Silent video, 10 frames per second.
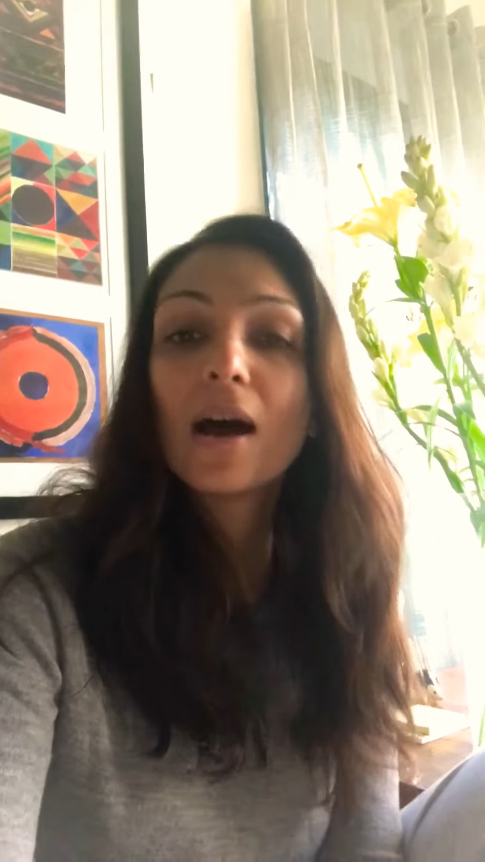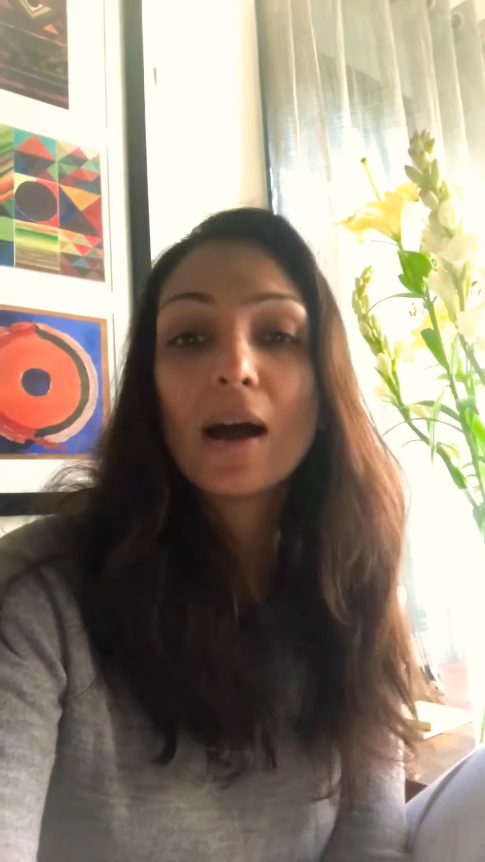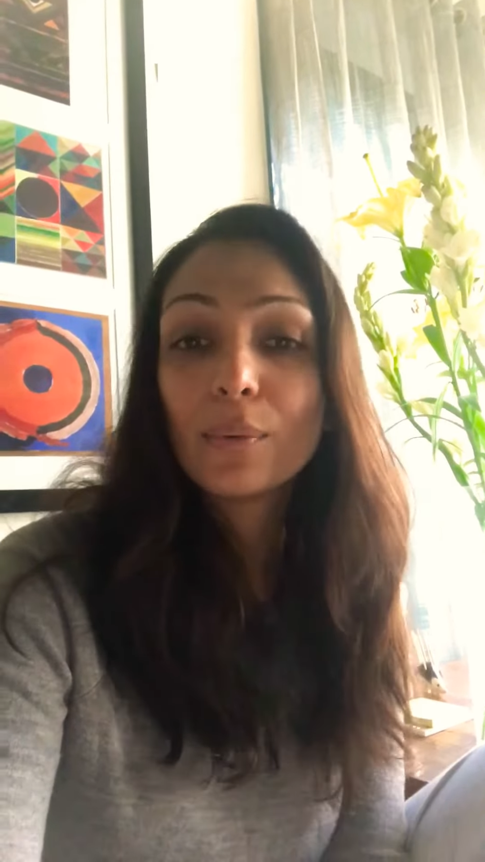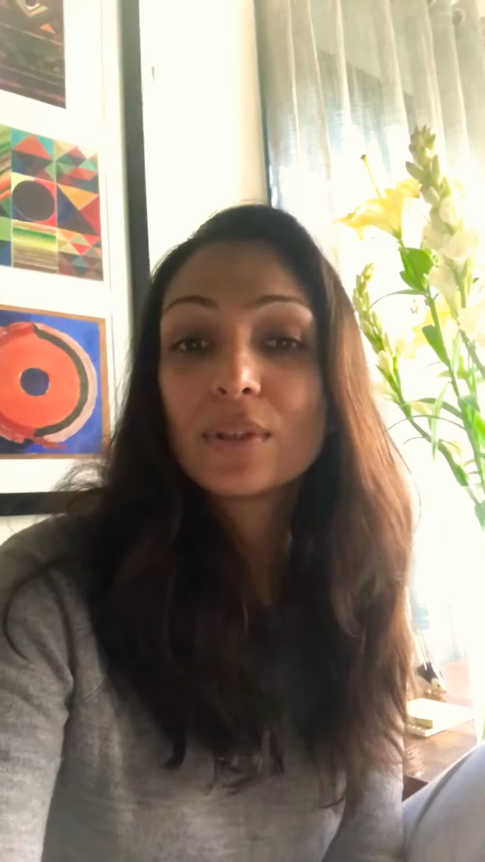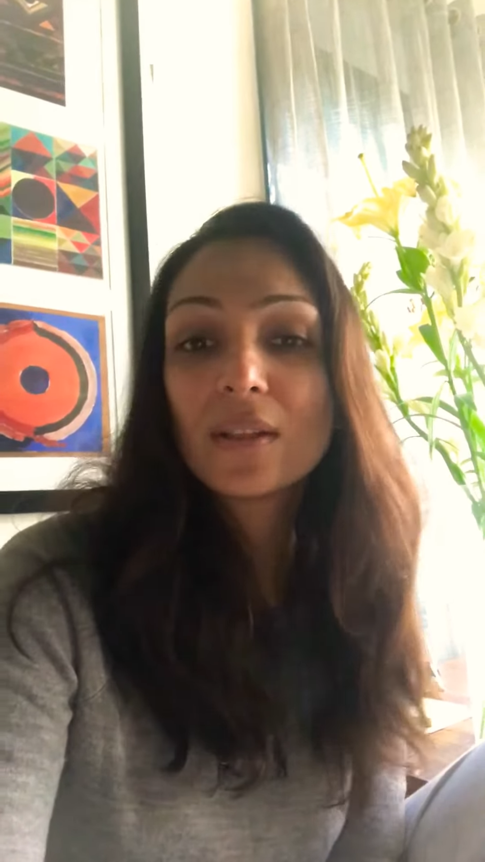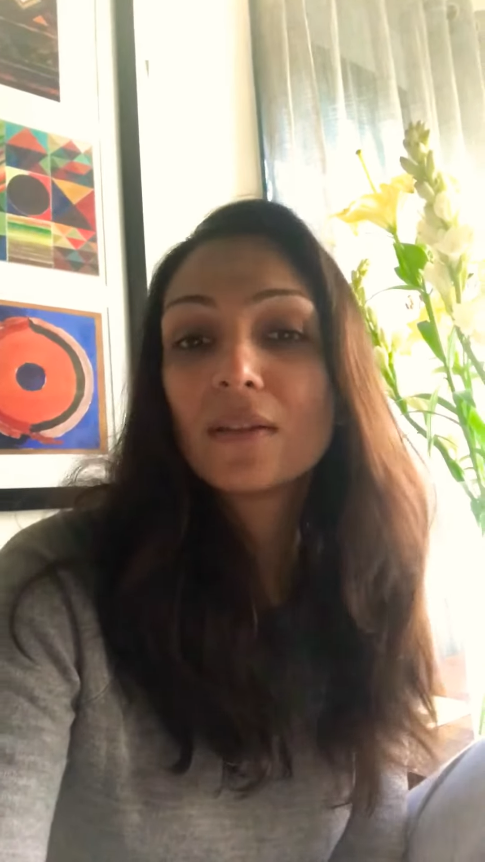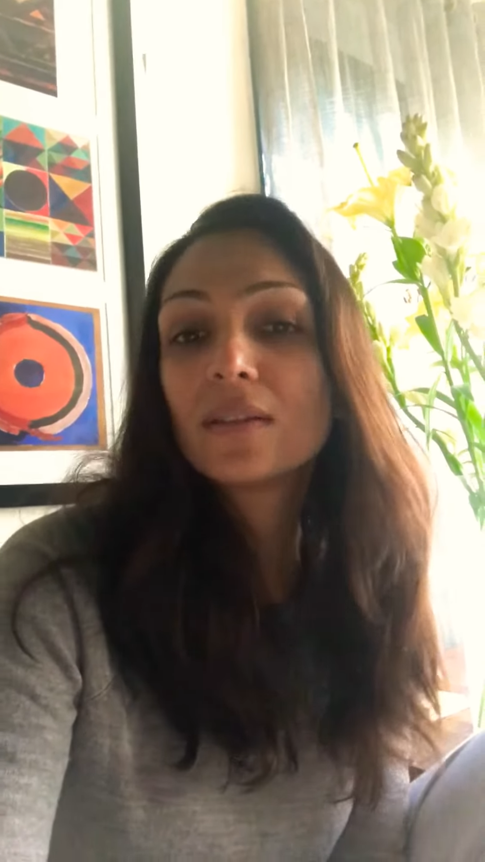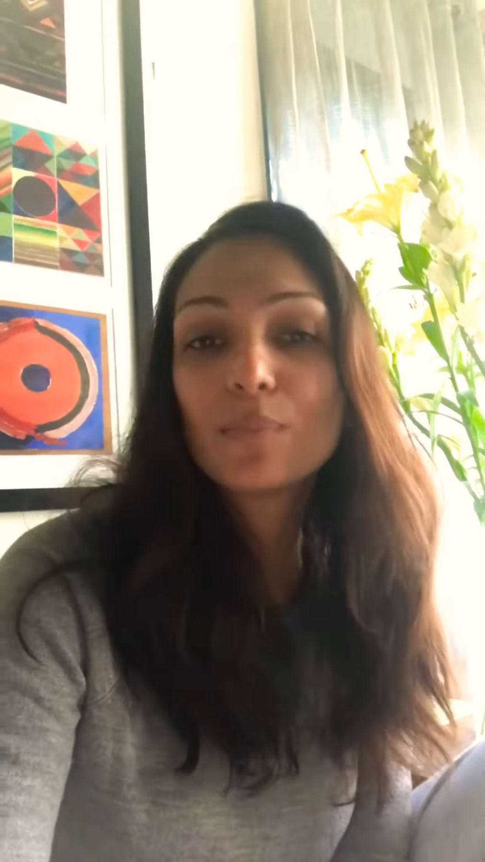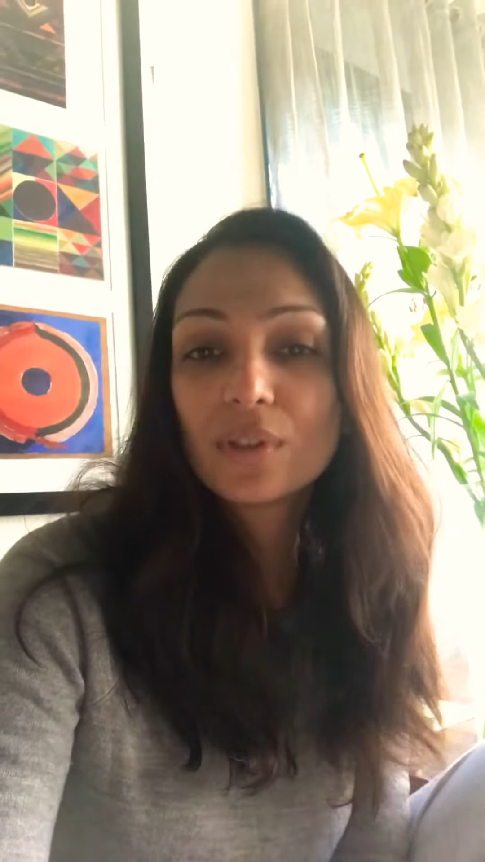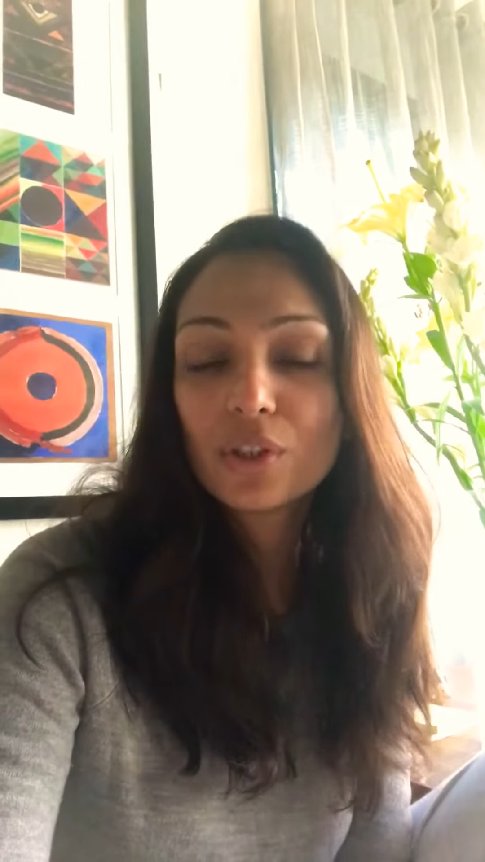I was in this
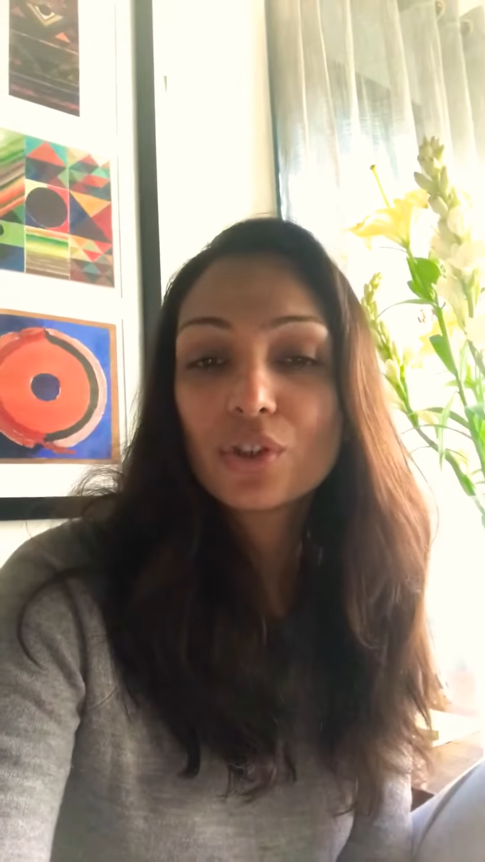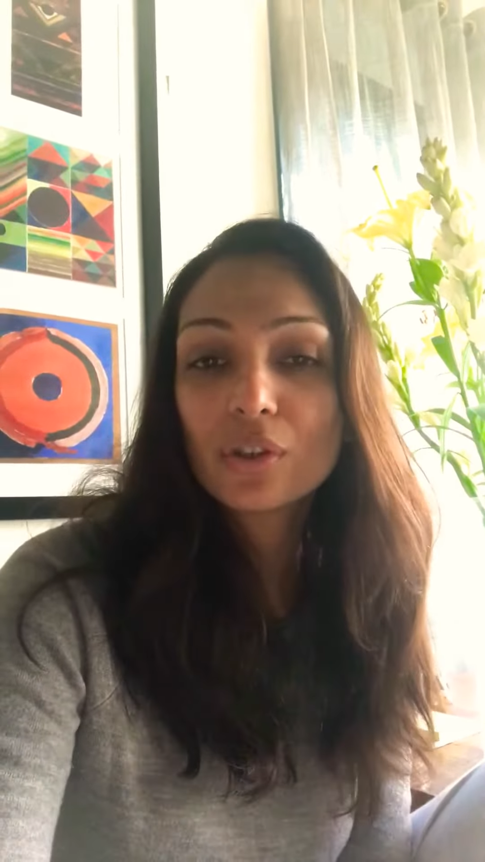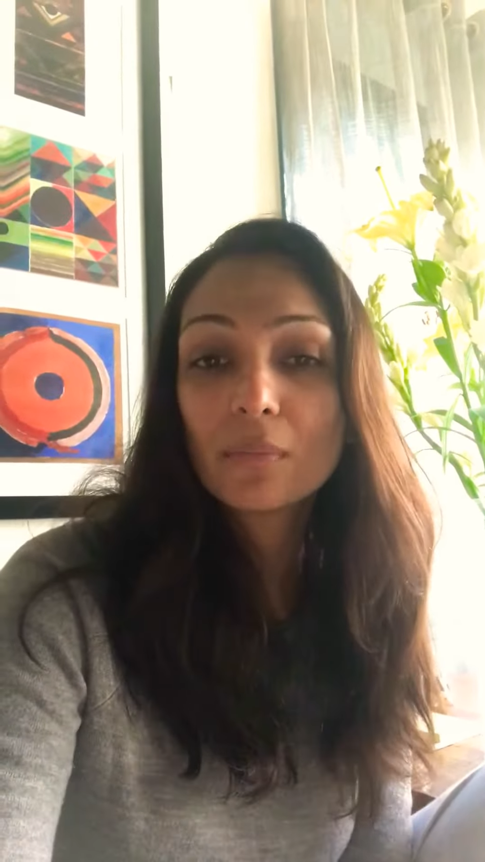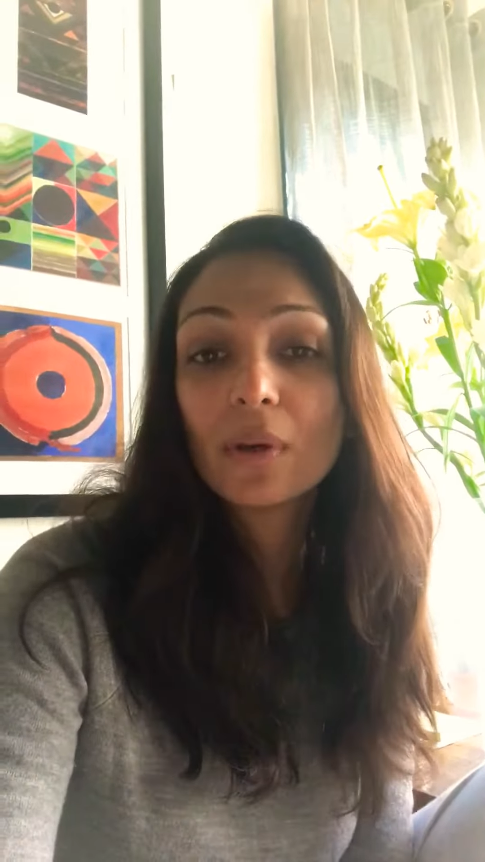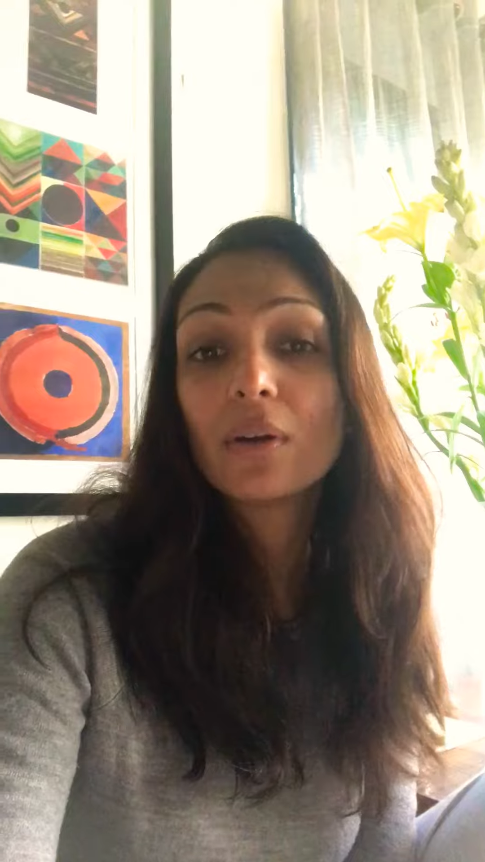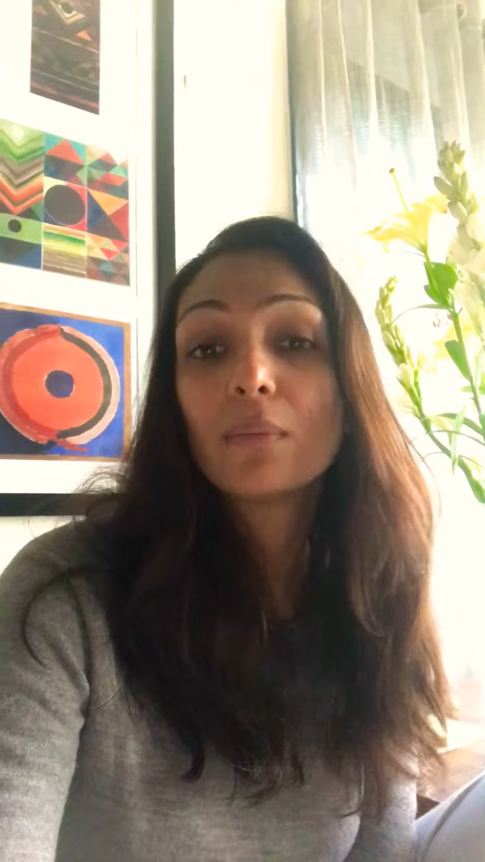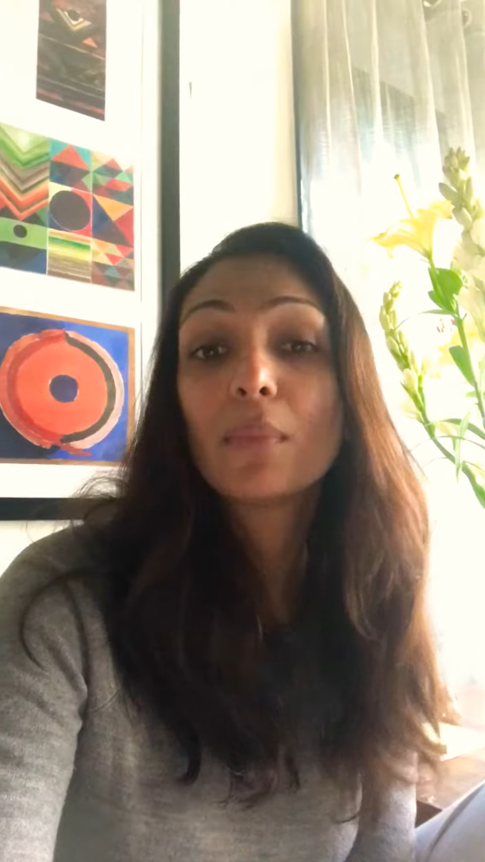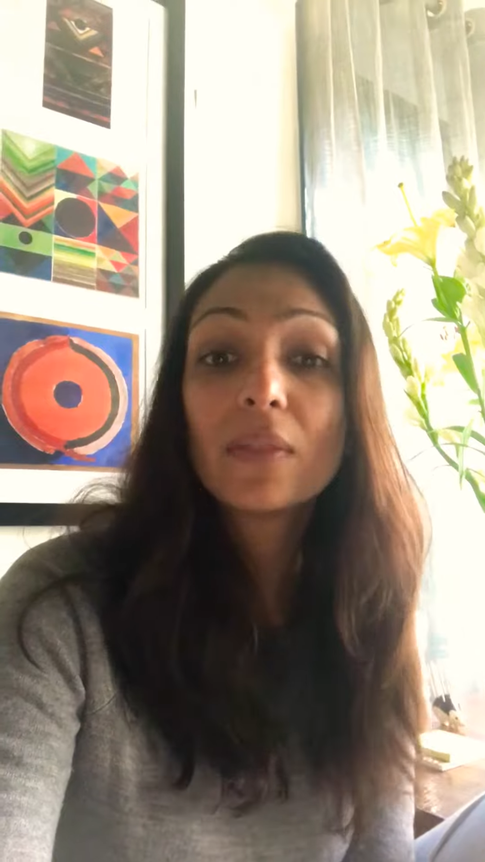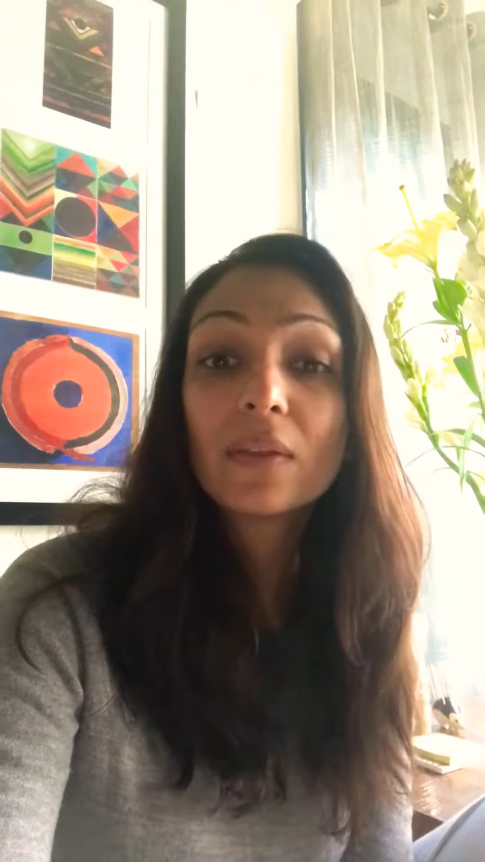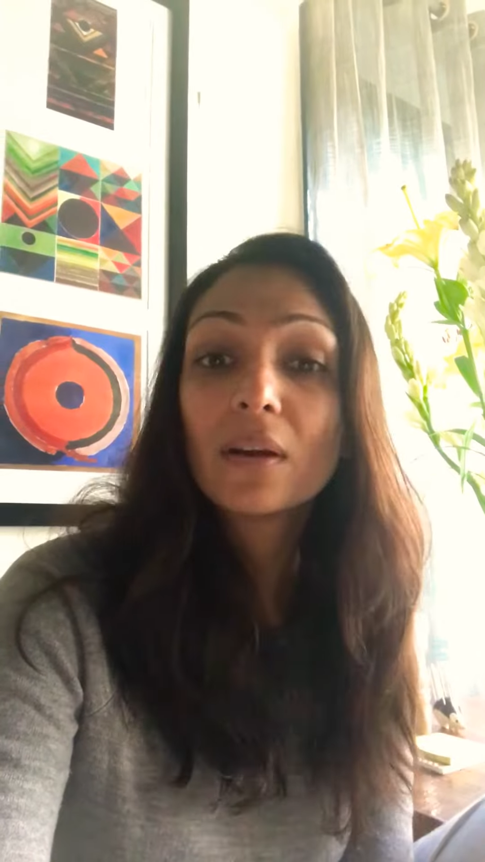position about a
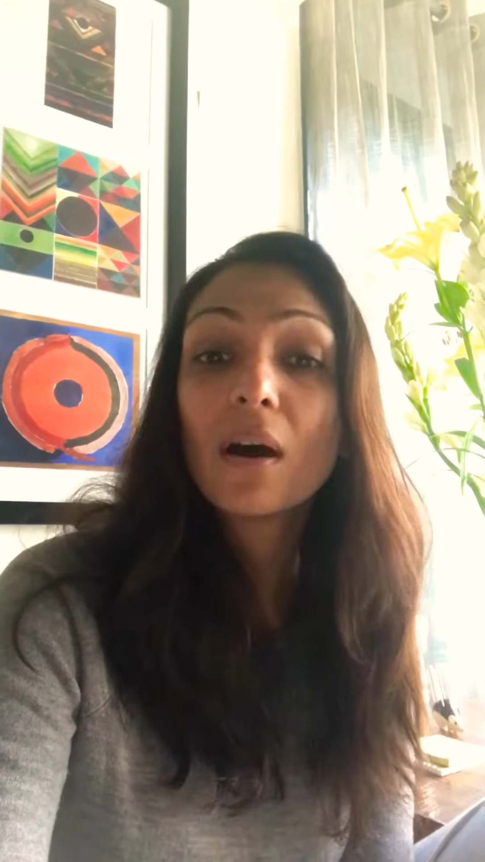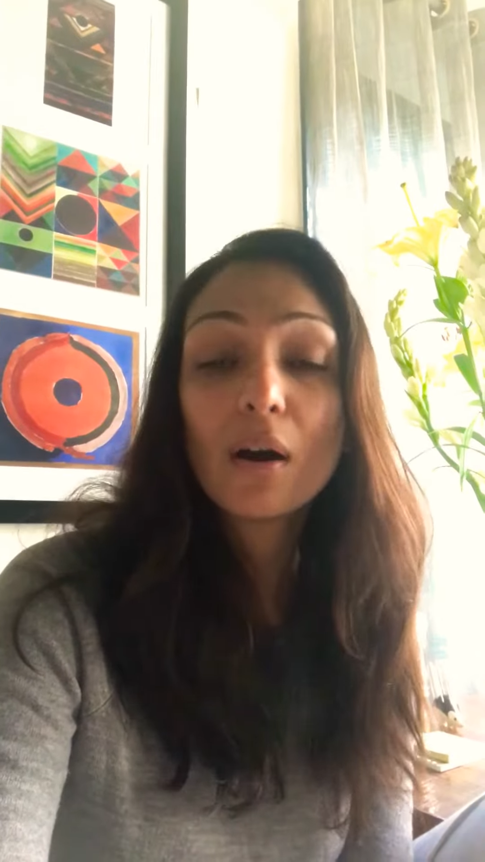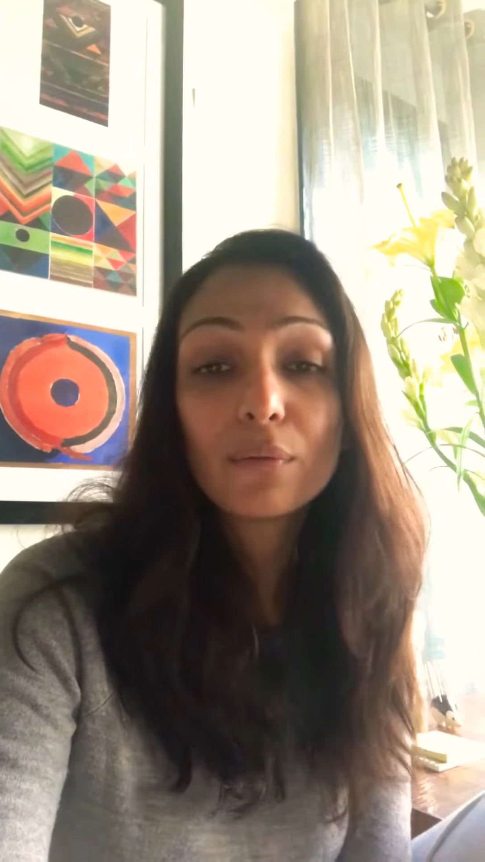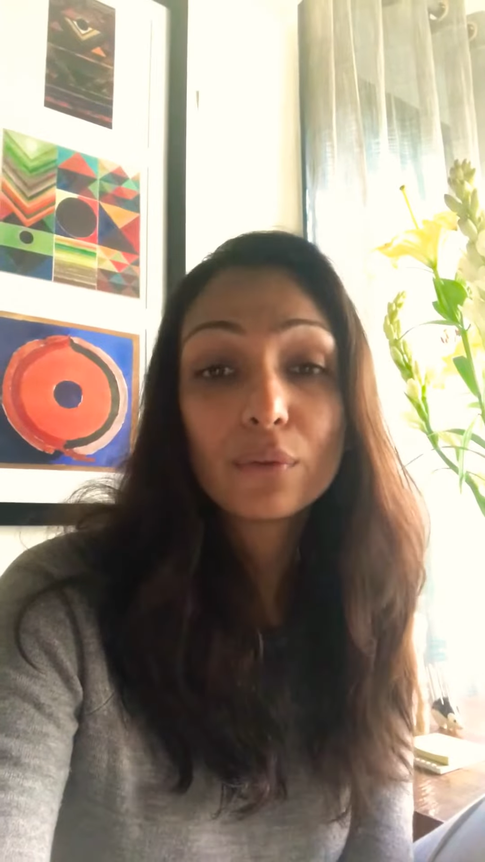month and a half